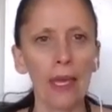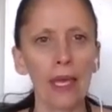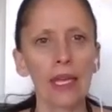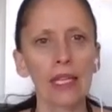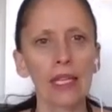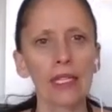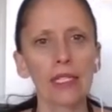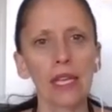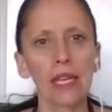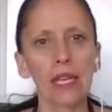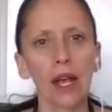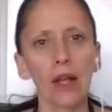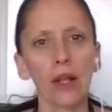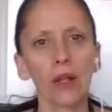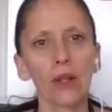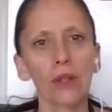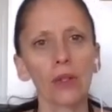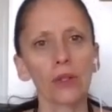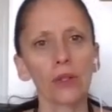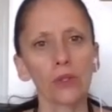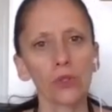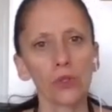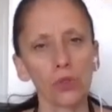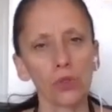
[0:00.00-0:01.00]
Tell
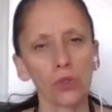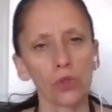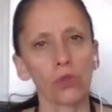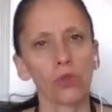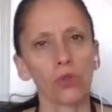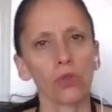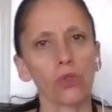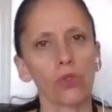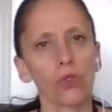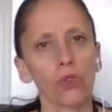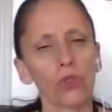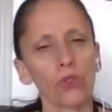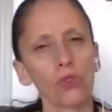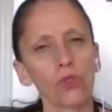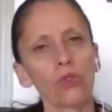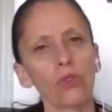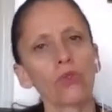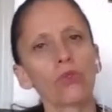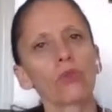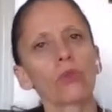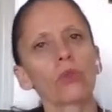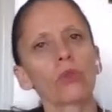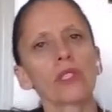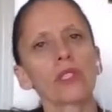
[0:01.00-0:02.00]
the truth. The truth
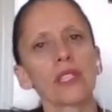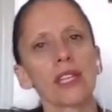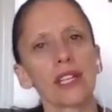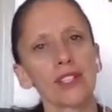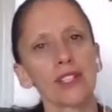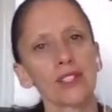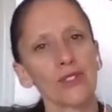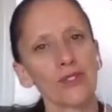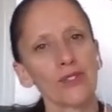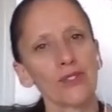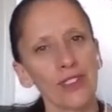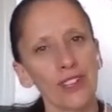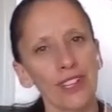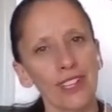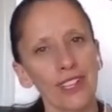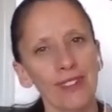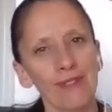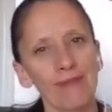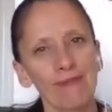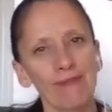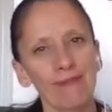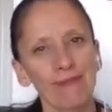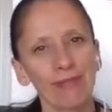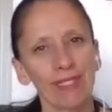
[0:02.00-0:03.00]
will set us free.
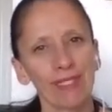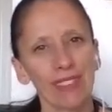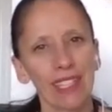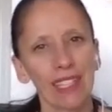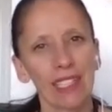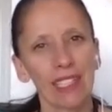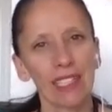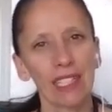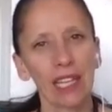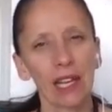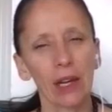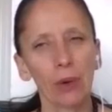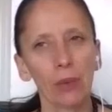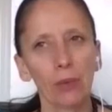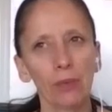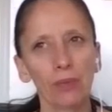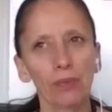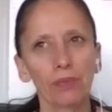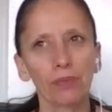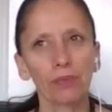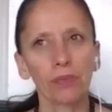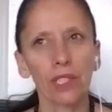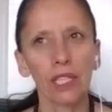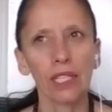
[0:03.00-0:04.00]
Now,
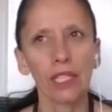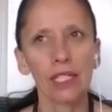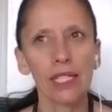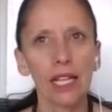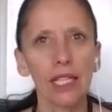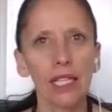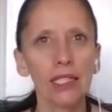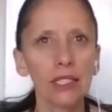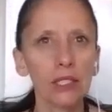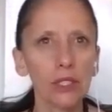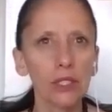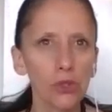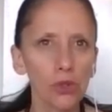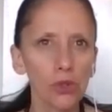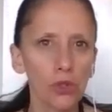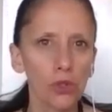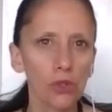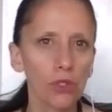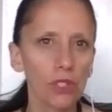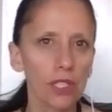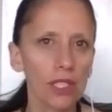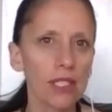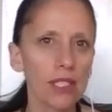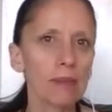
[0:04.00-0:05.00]
telling the truth
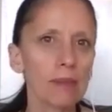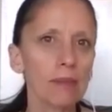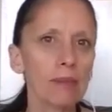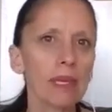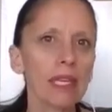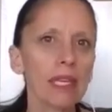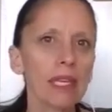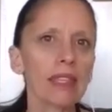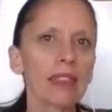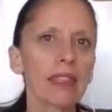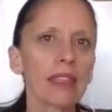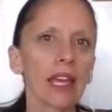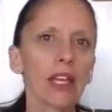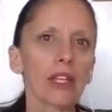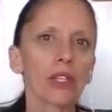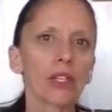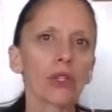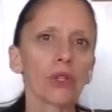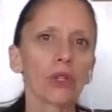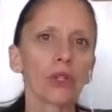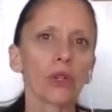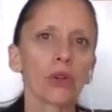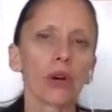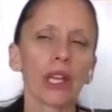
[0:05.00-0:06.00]
doesn't mean that
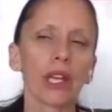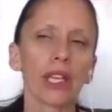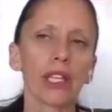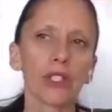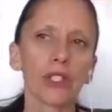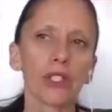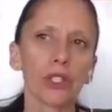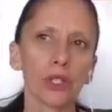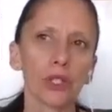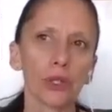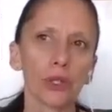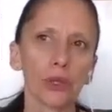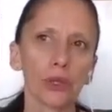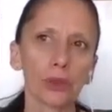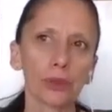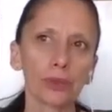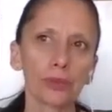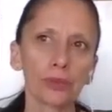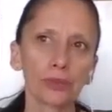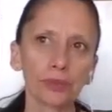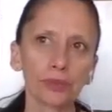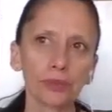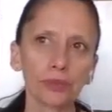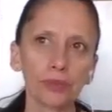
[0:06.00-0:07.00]
you're going to,
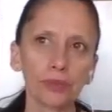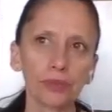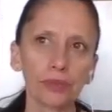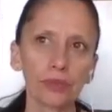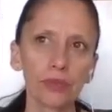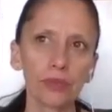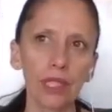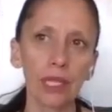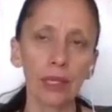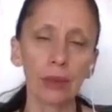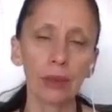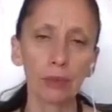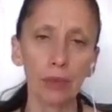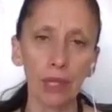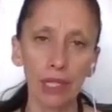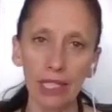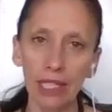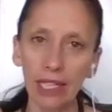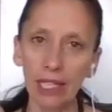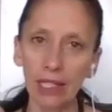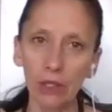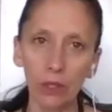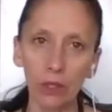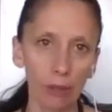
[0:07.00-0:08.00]

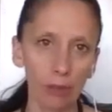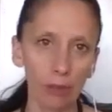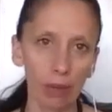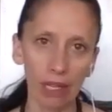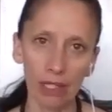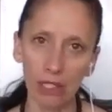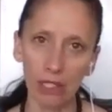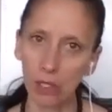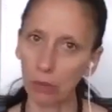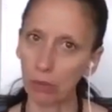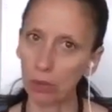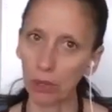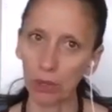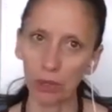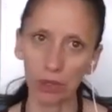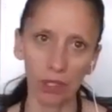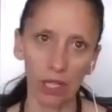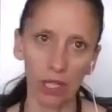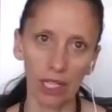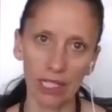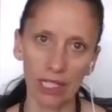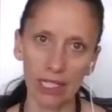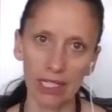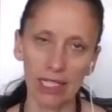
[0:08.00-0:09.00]
again, going back to brutal
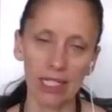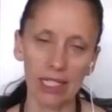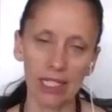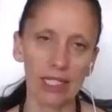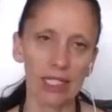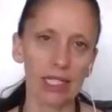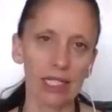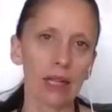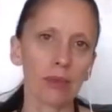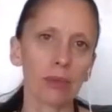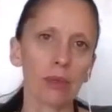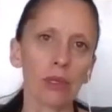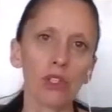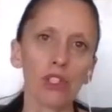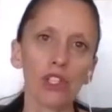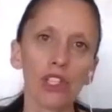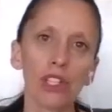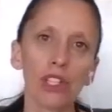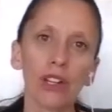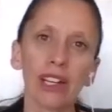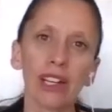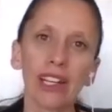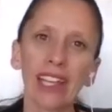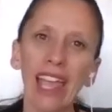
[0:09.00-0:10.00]
honesty, it's not about
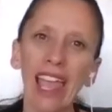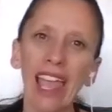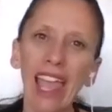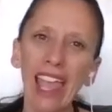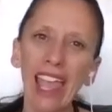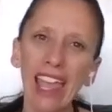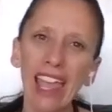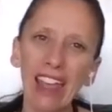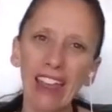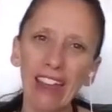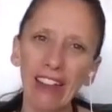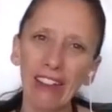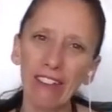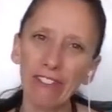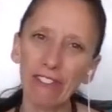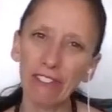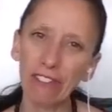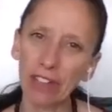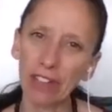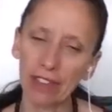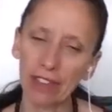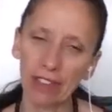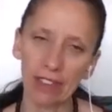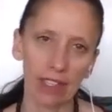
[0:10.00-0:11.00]
sharing
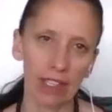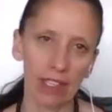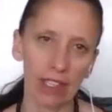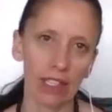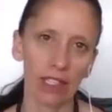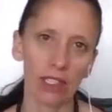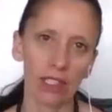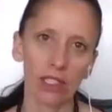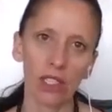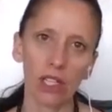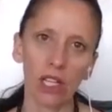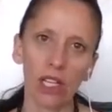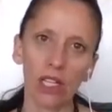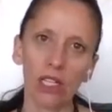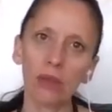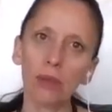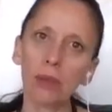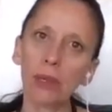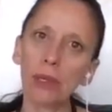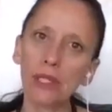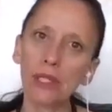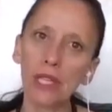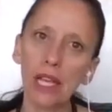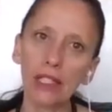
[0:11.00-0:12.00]
everything. It's not
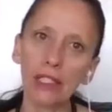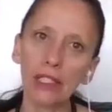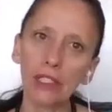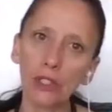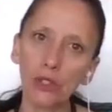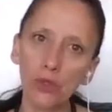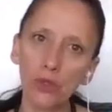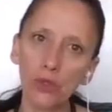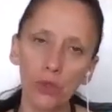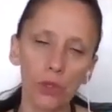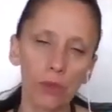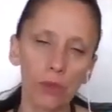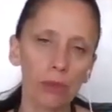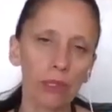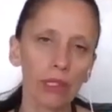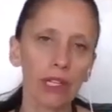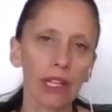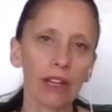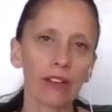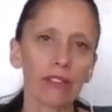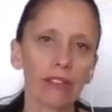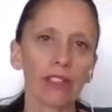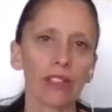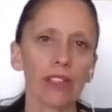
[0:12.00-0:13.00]
about telling the truth about
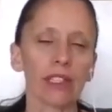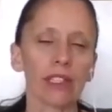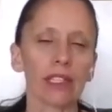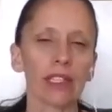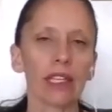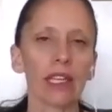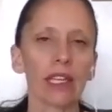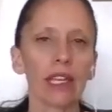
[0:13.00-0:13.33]
everything.